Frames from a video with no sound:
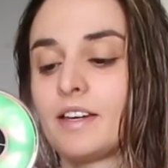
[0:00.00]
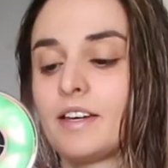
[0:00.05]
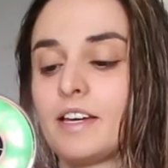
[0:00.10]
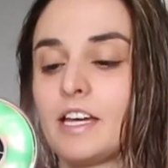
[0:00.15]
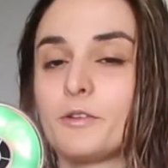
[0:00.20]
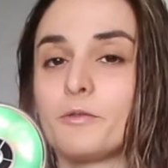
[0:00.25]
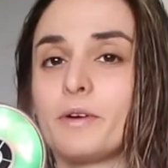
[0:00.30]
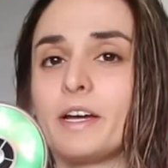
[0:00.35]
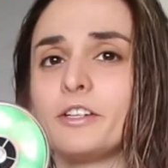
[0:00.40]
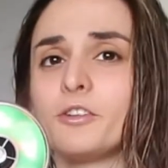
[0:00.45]

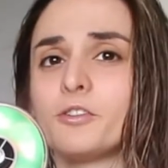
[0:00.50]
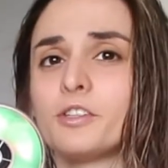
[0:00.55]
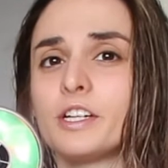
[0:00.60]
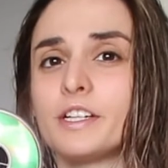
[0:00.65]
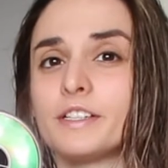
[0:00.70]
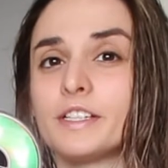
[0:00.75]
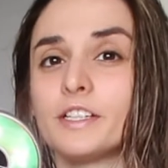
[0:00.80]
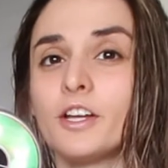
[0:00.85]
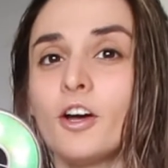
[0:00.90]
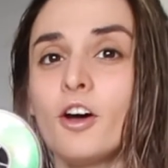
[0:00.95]
And when you
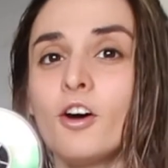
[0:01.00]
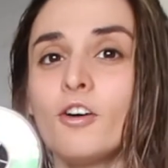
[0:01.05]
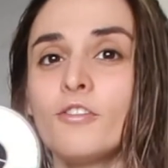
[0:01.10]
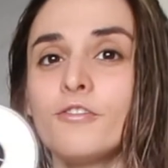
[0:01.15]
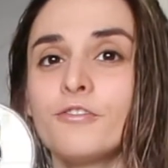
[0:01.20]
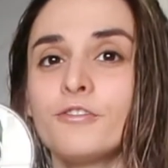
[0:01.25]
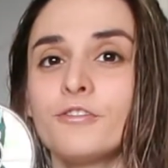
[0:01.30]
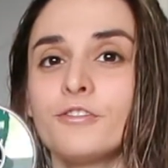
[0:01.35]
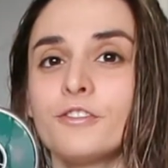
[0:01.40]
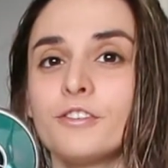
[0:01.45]
turn it
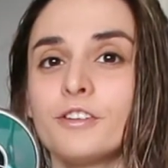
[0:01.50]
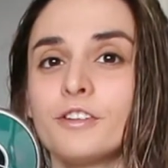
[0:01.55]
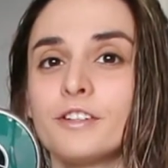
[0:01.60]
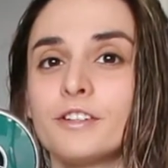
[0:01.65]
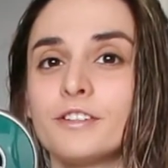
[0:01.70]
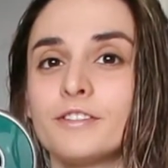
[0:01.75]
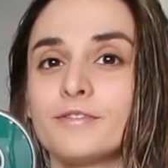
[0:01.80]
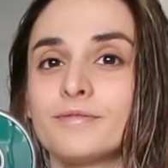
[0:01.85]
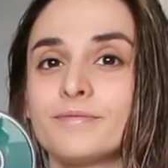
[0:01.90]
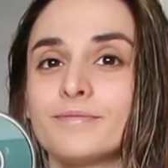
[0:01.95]
off,
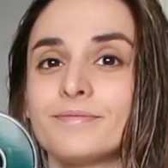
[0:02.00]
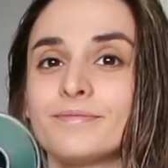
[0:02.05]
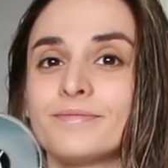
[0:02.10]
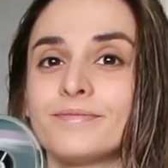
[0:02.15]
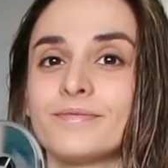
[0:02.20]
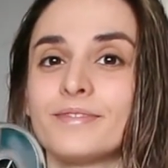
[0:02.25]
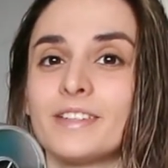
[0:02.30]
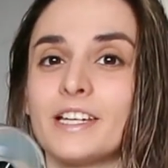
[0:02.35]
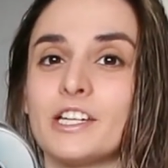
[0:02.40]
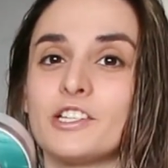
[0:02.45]

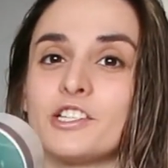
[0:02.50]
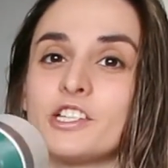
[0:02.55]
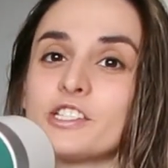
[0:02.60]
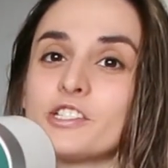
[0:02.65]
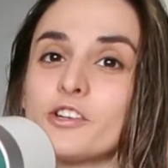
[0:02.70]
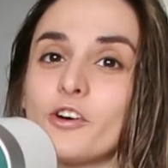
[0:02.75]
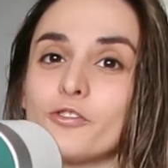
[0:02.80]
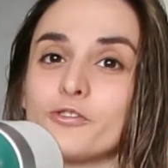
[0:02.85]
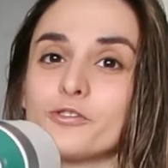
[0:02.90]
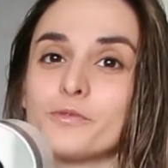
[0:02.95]
it just
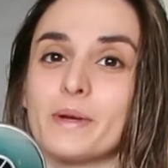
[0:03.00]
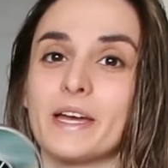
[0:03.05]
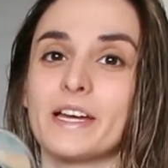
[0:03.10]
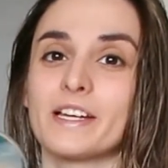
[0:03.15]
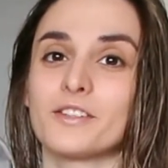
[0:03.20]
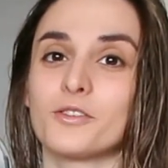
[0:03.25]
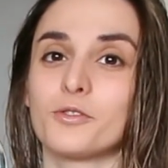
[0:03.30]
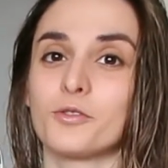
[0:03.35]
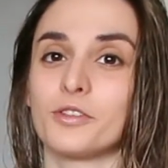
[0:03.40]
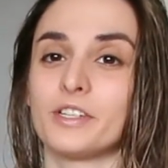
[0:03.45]
goes
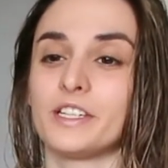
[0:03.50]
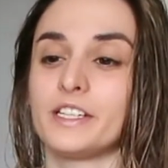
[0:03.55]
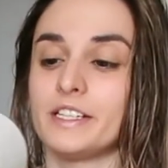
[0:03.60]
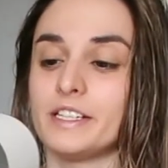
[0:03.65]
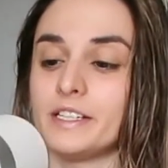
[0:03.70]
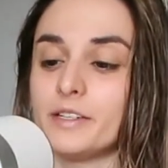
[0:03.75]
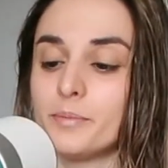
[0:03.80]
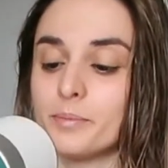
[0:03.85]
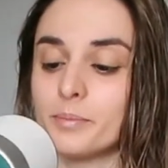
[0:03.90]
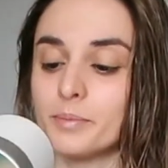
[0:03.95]
back to the